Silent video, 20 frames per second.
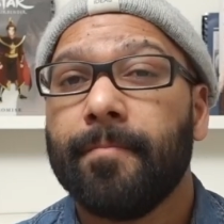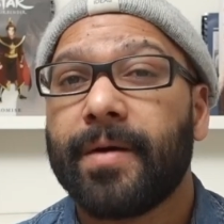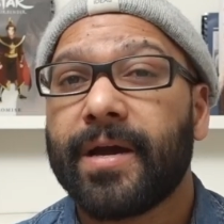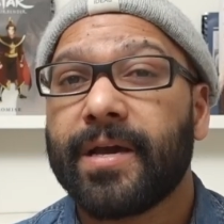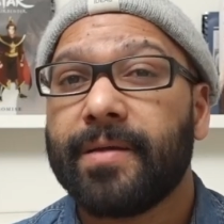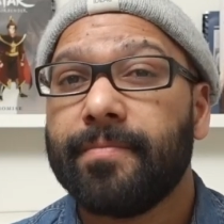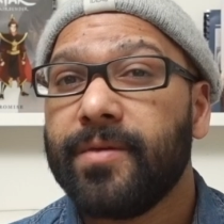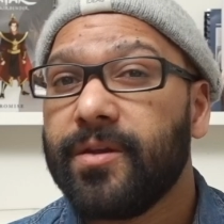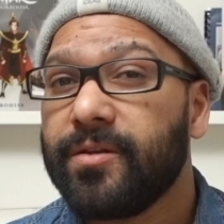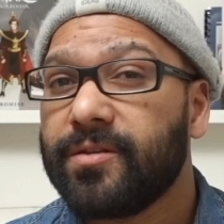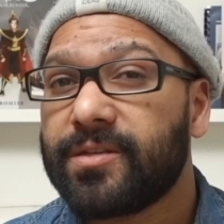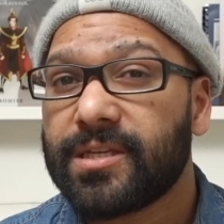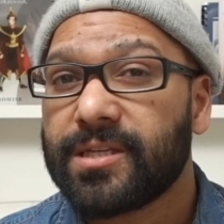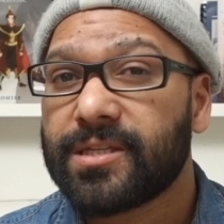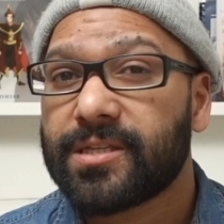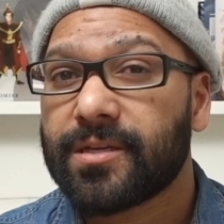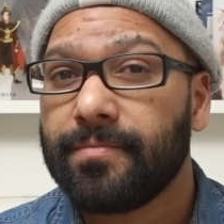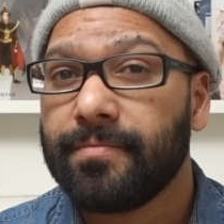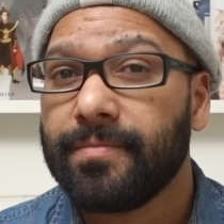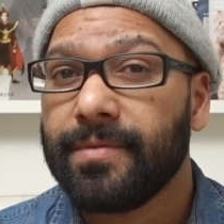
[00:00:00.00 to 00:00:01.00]
my immune
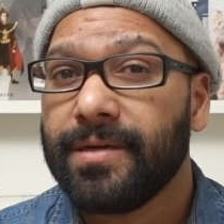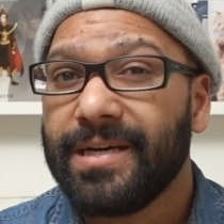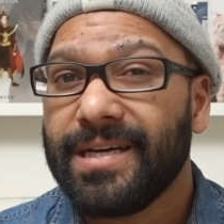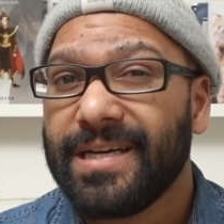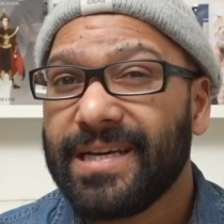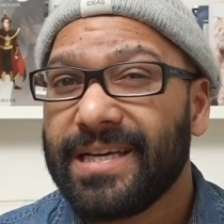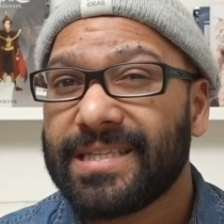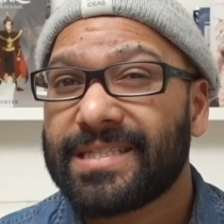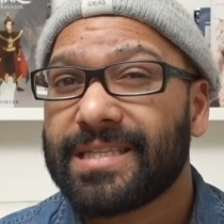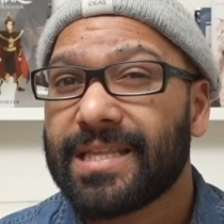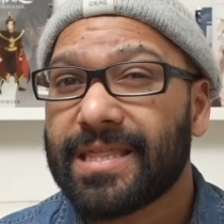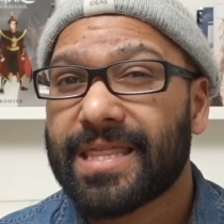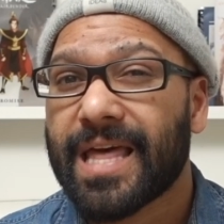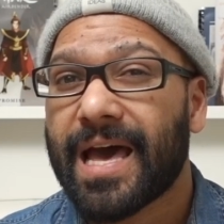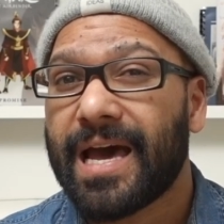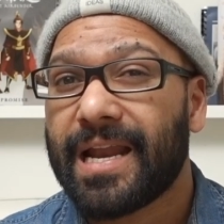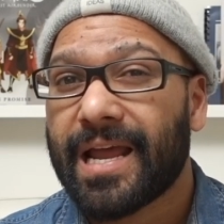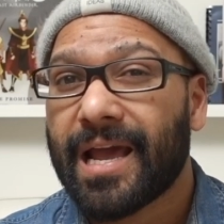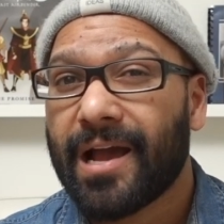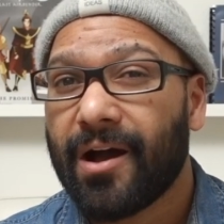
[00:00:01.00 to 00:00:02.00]
system isn't
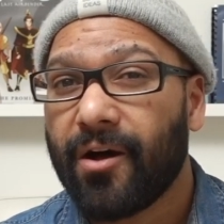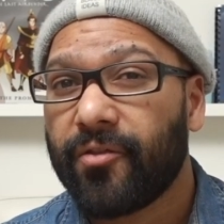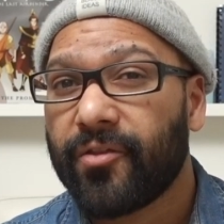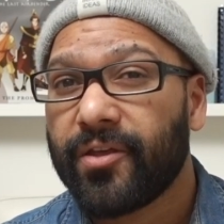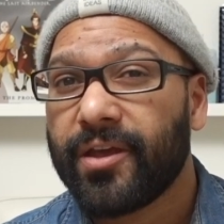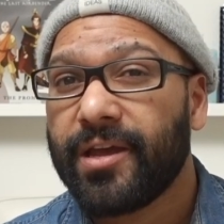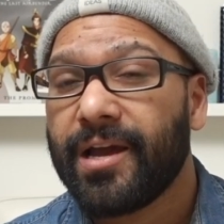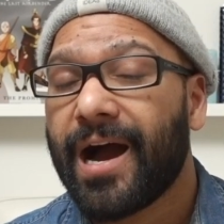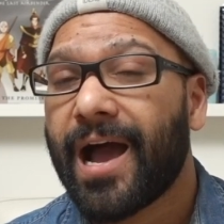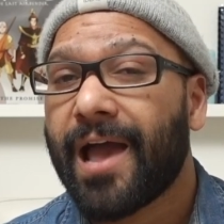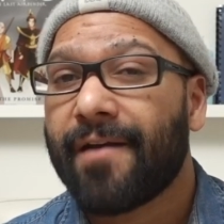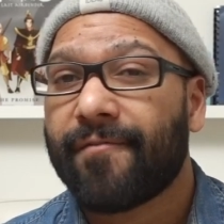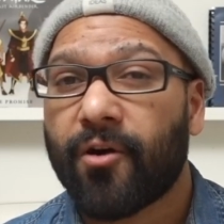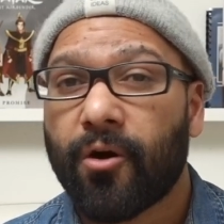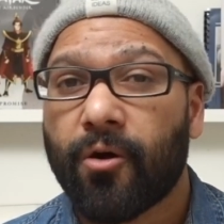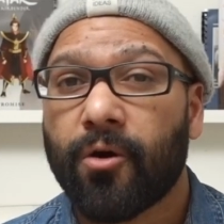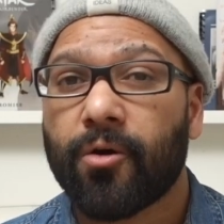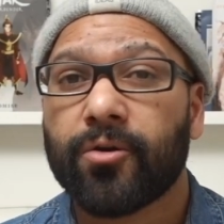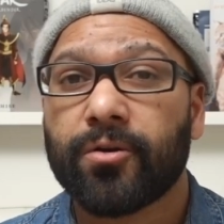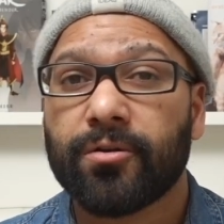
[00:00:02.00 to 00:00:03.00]
that healthy, I have a
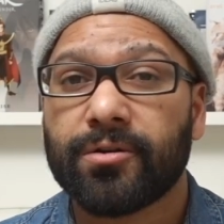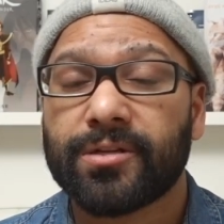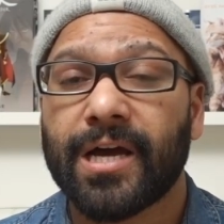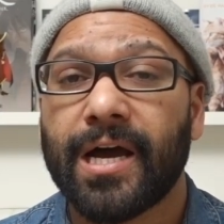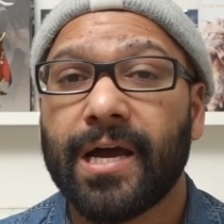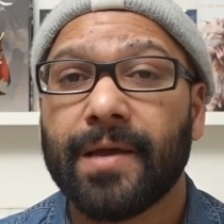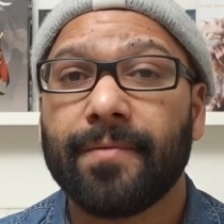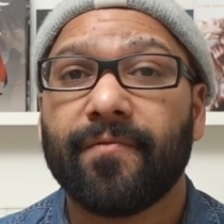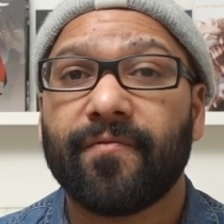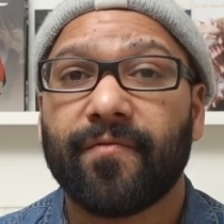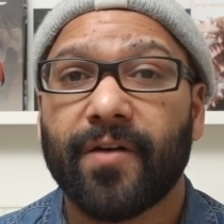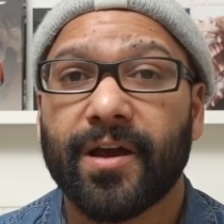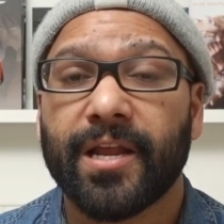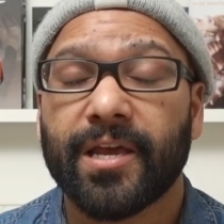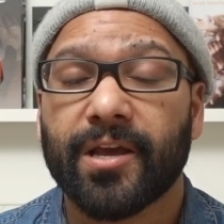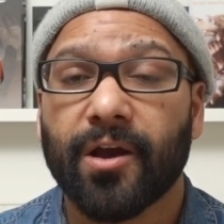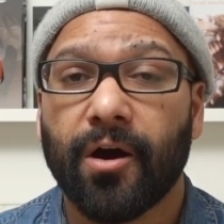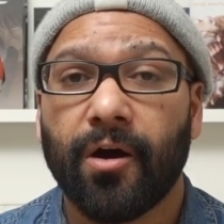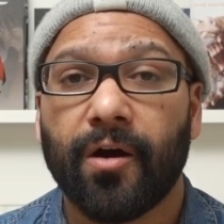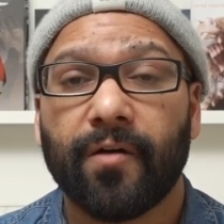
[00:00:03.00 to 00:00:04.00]
harder time
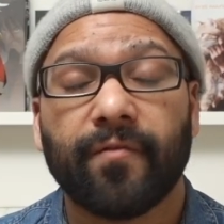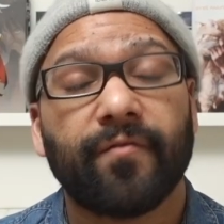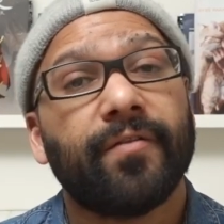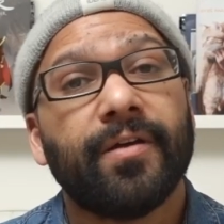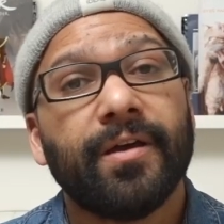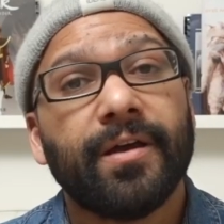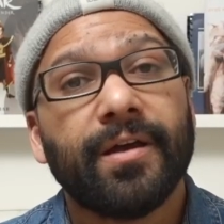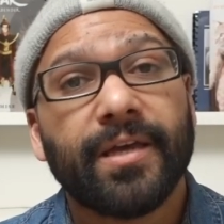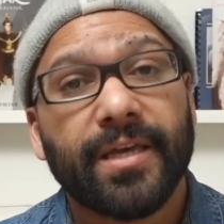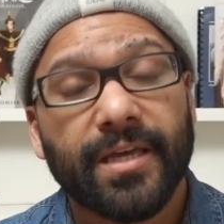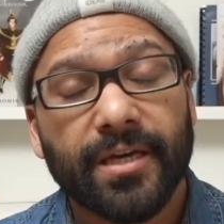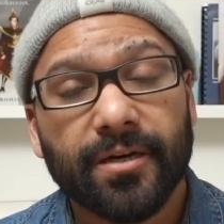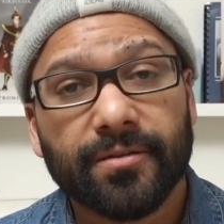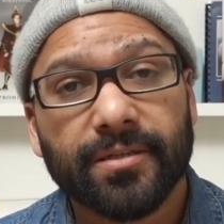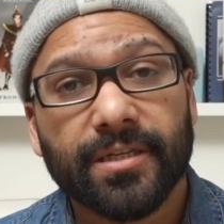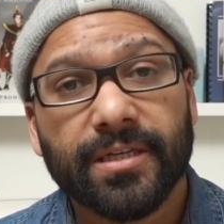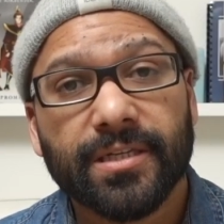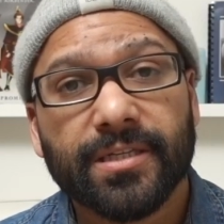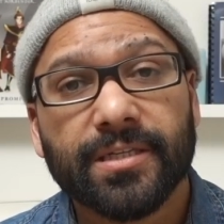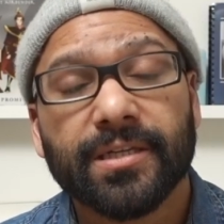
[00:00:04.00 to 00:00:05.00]
fighting off
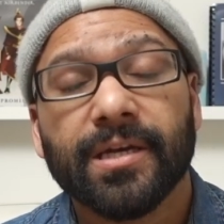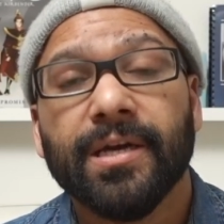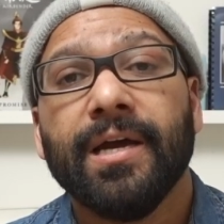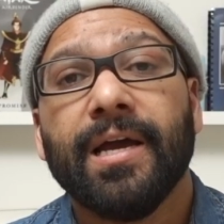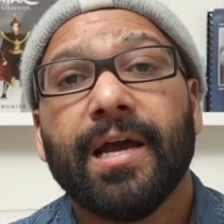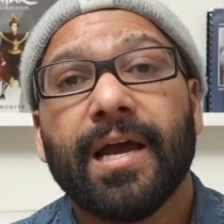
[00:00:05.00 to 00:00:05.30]
illness,